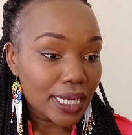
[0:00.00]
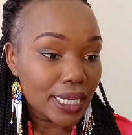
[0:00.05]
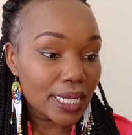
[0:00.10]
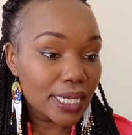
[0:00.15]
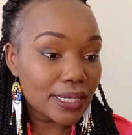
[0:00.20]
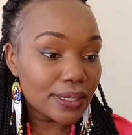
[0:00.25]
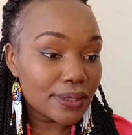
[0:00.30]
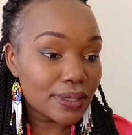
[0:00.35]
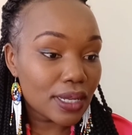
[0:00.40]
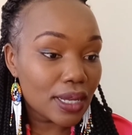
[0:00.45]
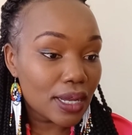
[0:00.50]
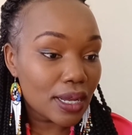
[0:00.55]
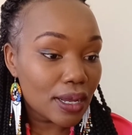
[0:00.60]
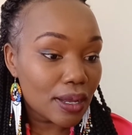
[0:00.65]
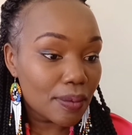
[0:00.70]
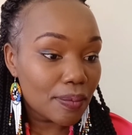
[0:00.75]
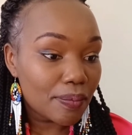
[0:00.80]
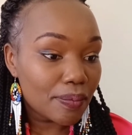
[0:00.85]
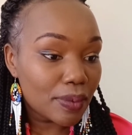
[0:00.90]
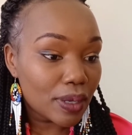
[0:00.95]
is
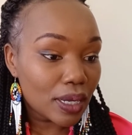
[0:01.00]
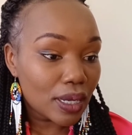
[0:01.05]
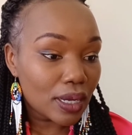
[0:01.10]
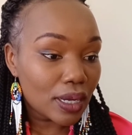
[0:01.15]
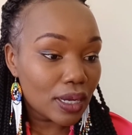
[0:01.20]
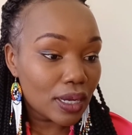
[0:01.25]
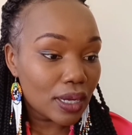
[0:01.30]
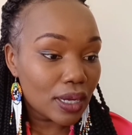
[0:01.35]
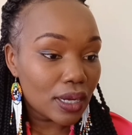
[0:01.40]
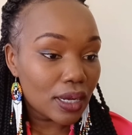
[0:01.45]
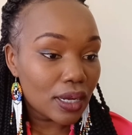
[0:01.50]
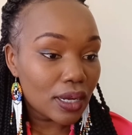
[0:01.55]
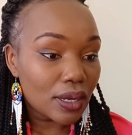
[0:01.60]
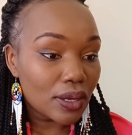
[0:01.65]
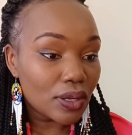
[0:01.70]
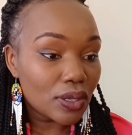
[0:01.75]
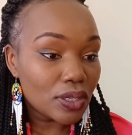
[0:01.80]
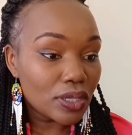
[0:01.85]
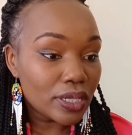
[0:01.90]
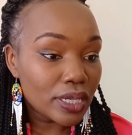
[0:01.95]
now
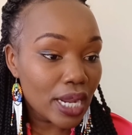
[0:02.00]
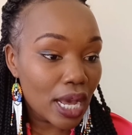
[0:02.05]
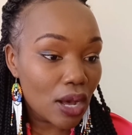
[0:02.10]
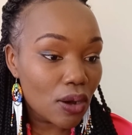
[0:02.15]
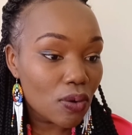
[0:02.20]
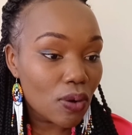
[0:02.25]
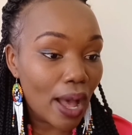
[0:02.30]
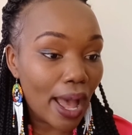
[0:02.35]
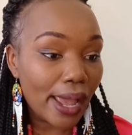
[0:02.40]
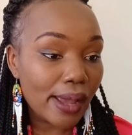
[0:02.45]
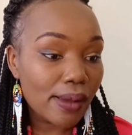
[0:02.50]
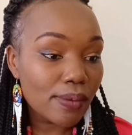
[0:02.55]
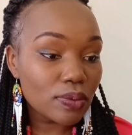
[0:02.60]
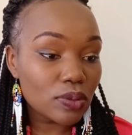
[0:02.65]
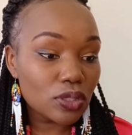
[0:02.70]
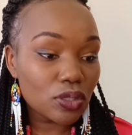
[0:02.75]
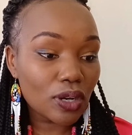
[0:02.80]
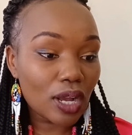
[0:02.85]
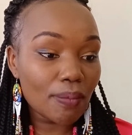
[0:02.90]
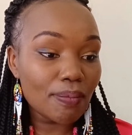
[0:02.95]
I will
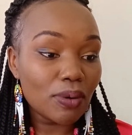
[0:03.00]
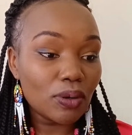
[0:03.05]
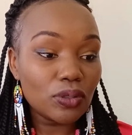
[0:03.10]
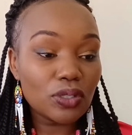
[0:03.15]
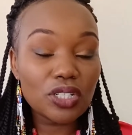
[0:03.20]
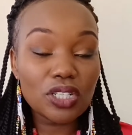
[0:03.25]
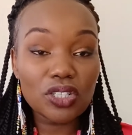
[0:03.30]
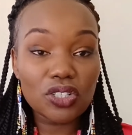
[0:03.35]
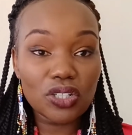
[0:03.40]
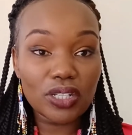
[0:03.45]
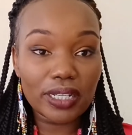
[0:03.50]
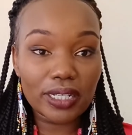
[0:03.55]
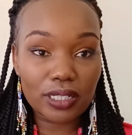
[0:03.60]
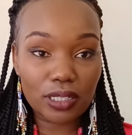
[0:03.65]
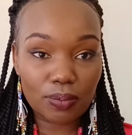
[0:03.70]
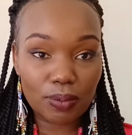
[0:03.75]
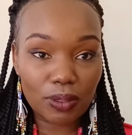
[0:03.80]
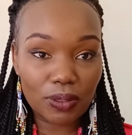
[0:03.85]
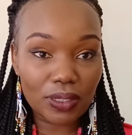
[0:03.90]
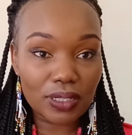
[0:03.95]
talk about teaching
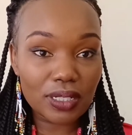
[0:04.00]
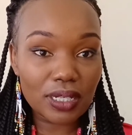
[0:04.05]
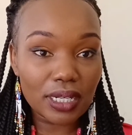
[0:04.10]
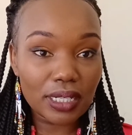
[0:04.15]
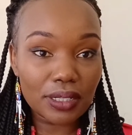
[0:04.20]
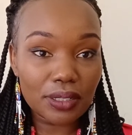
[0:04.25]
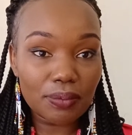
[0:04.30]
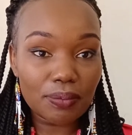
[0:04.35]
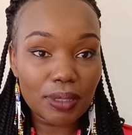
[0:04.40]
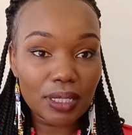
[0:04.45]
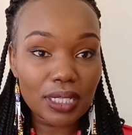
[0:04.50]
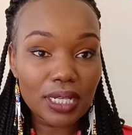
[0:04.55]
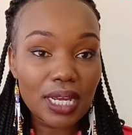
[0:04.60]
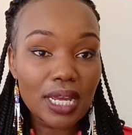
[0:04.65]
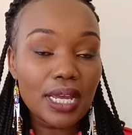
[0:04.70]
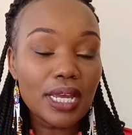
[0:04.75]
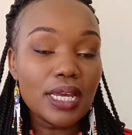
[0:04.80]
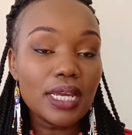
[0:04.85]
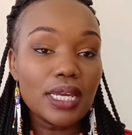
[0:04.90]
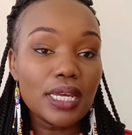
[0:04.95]
experience a little bit.
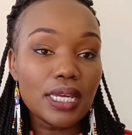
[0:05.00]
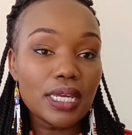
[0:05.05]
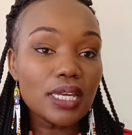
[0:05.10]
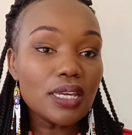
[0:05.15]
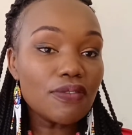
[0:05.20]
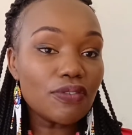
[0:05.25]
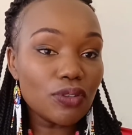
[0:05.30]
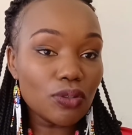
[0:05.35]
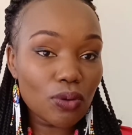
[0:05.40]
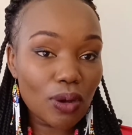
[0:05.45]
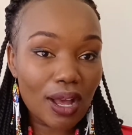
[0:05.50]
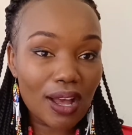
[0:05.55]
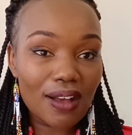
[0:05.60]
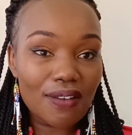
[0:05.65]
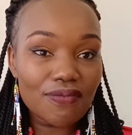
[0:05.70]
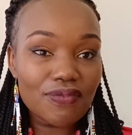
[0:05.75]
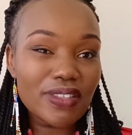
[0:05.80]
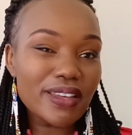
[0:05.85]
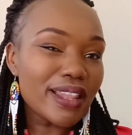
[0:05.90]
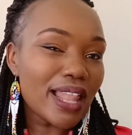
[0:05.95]
If you
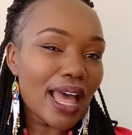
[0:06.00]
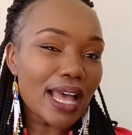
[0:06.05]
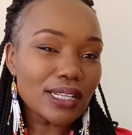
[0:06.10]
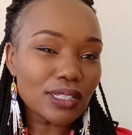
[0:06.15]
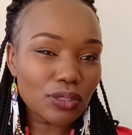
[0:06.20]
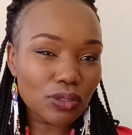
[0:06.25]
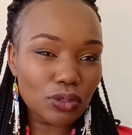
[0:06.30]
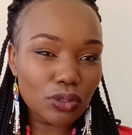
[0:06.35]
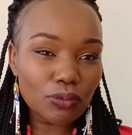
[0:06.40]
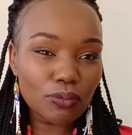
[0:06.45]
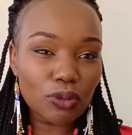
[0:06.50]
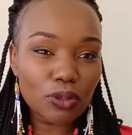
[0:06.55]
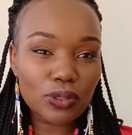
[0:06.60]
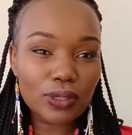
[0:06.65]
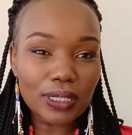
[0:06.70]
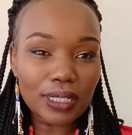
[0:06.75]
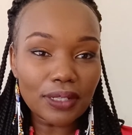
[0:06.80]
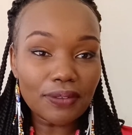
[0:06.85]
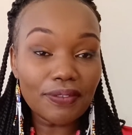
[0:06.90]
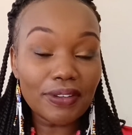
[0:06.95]
have, they'll ask you
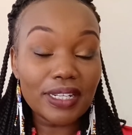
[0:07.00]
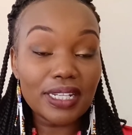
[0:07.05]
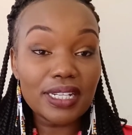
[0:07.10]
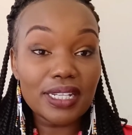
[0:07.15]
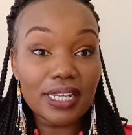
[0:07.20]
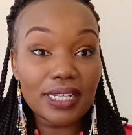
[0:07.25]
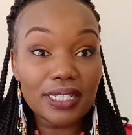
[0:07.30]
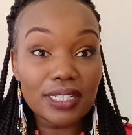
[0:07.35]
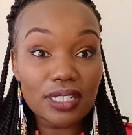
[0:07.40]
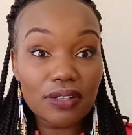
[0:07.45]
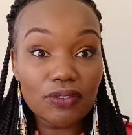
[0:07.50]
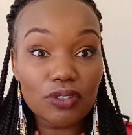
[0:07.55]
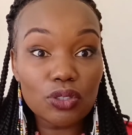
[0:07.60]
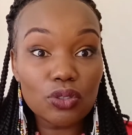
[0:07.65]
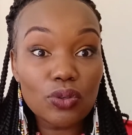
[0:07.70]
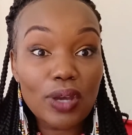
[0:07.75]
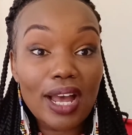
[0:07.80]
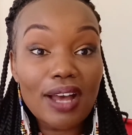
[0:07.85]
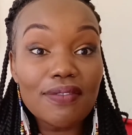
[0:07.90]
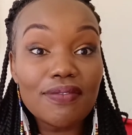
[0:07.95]
mostly even in the interviews,
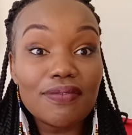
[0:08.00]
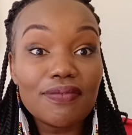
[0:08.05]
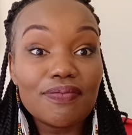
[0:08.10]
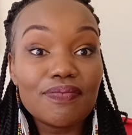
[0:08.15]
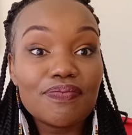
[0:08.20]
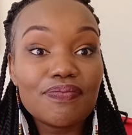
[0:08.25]
do you have